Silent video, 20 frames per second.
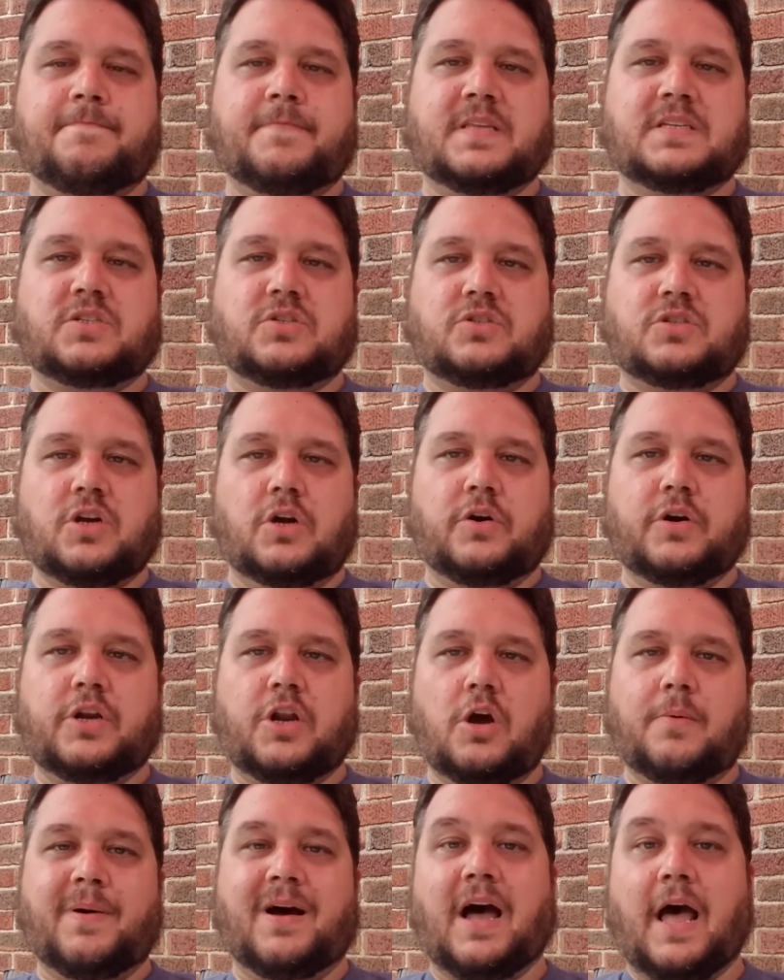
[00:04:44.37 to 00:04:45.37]
This is Joe
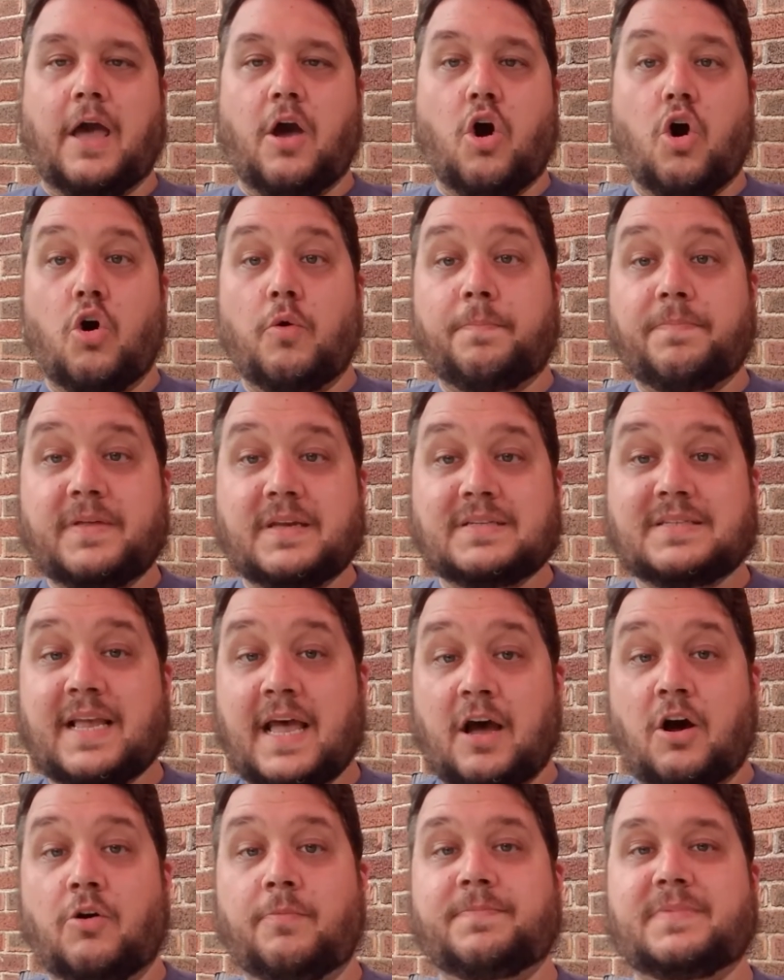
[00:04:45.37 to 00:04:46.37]
Hadoba. I hope this
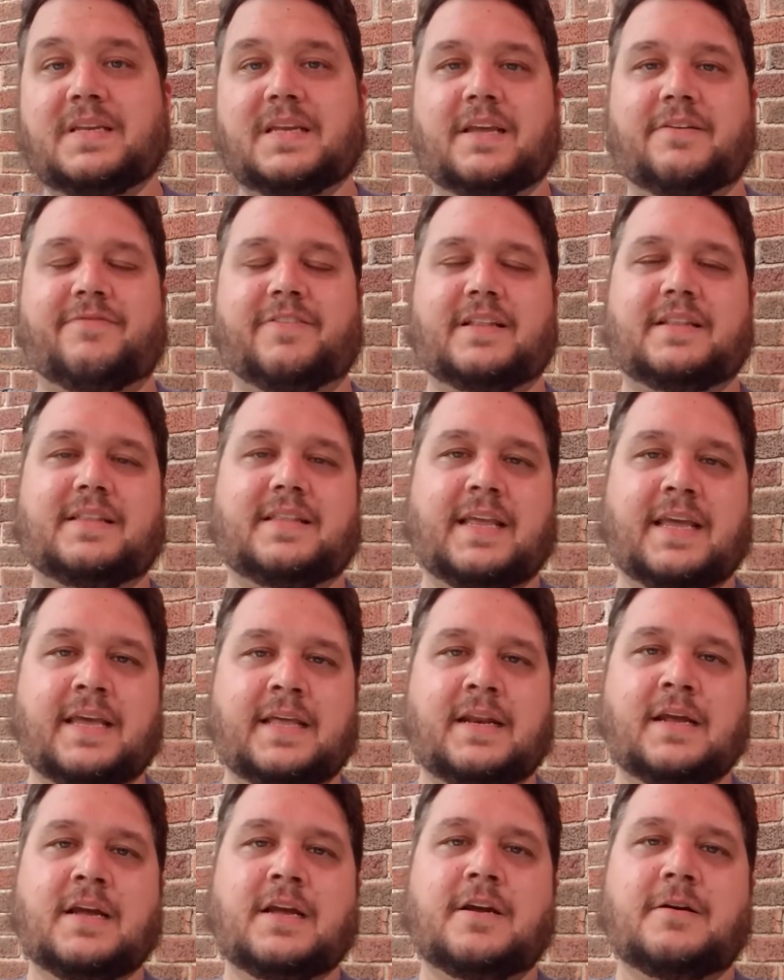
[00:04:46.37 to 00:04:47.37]
helped. If it
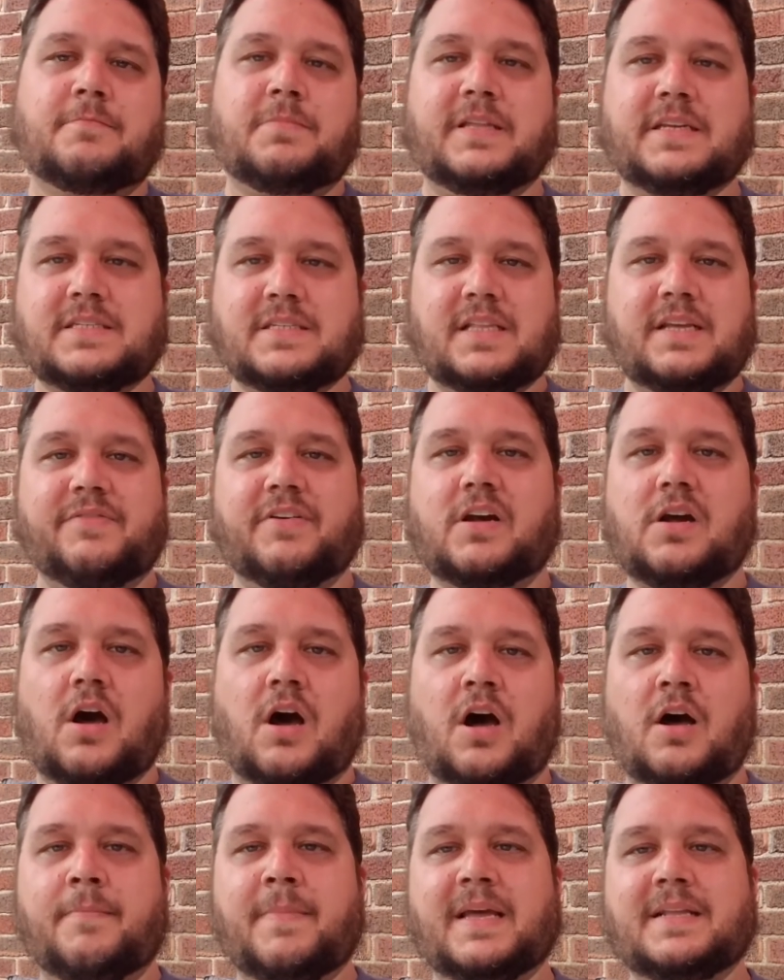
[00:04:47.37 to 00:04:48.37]
did, please leave a
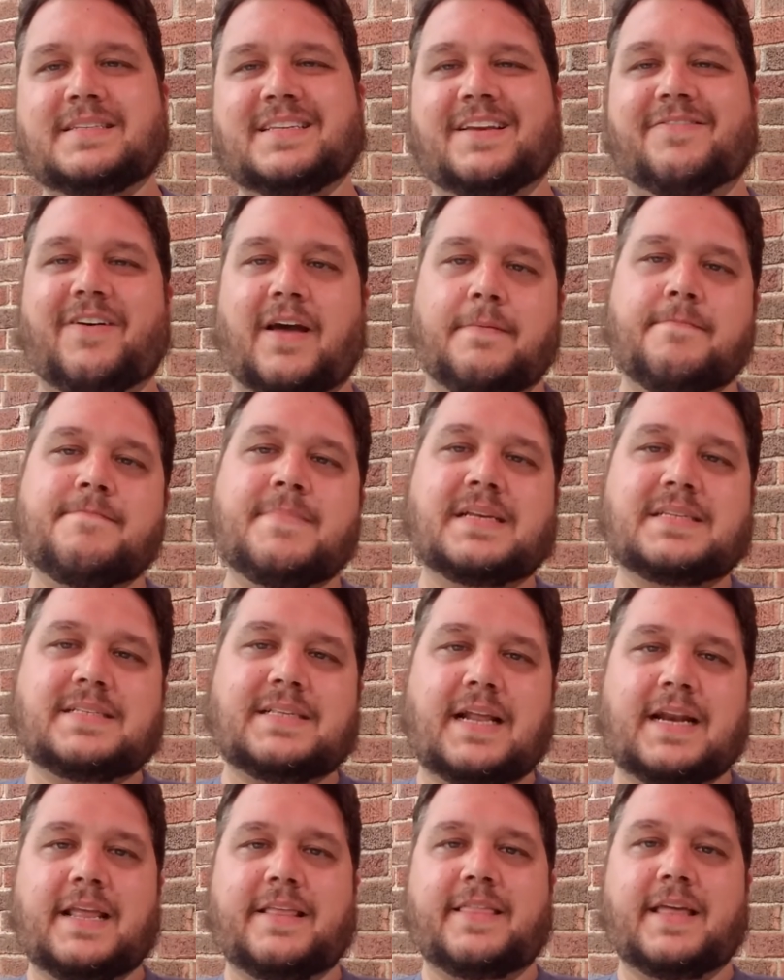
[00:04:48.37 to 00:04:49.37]
comment. If I
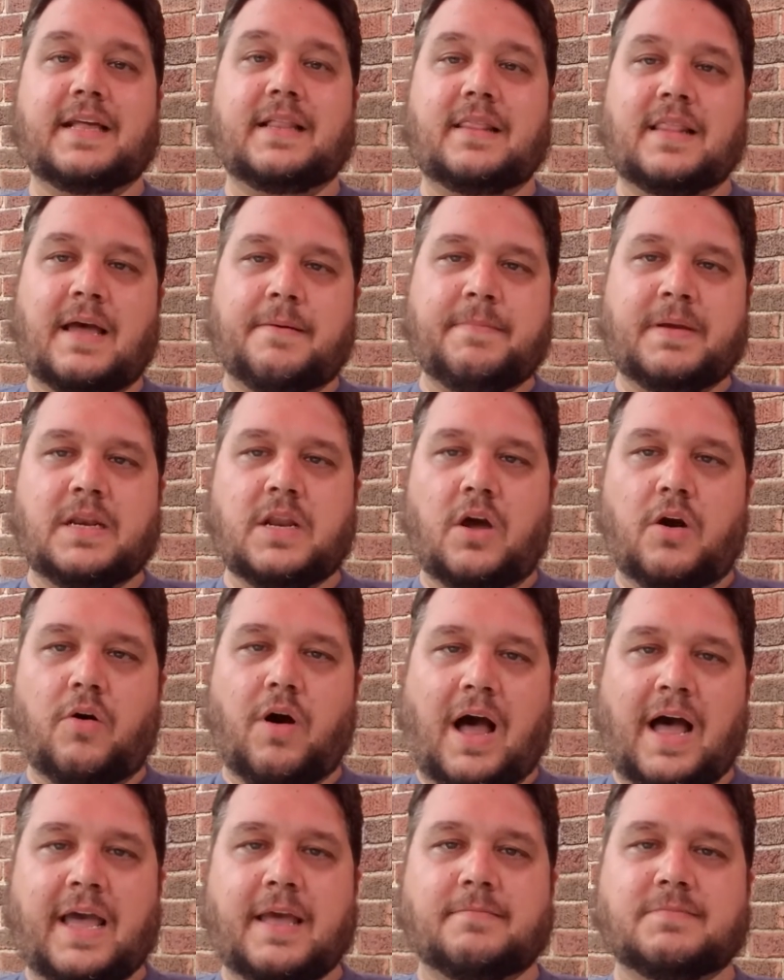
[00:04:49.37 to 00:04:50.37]
missed anything, let me know.
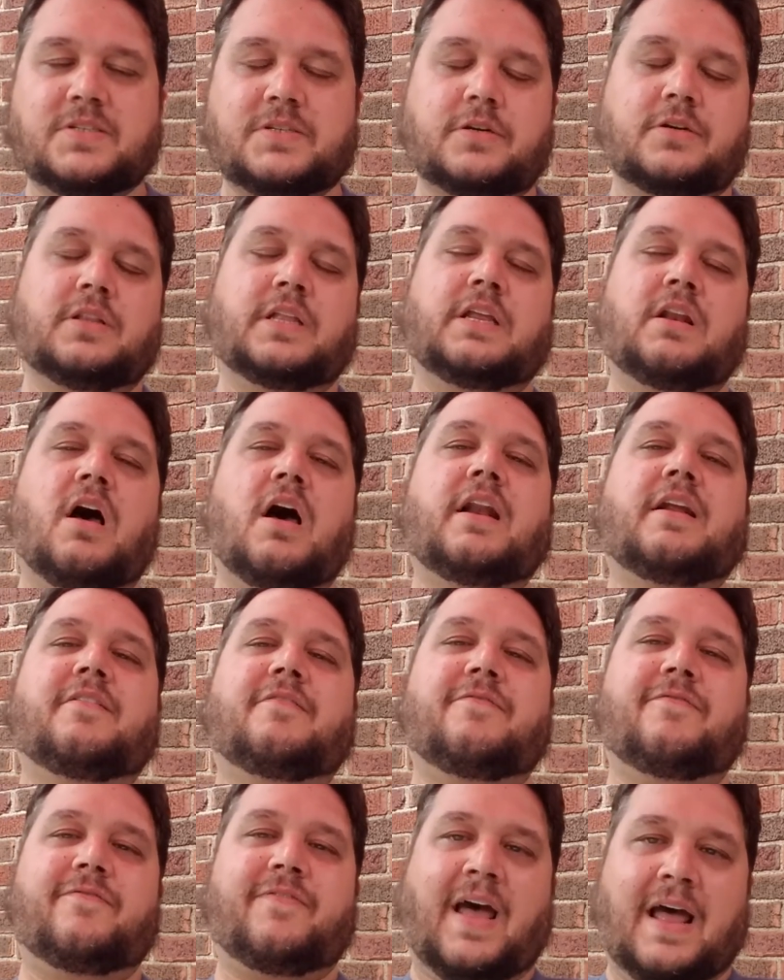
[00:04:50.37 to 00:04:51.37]
I am certainly not
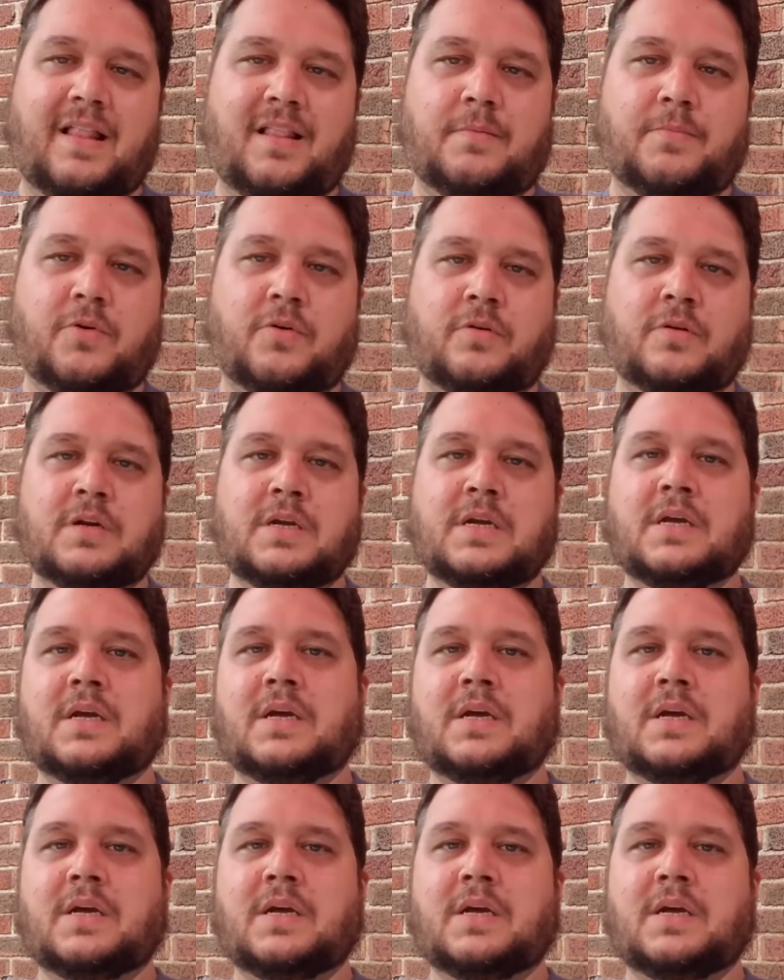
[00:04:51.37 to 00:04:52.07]
infallible.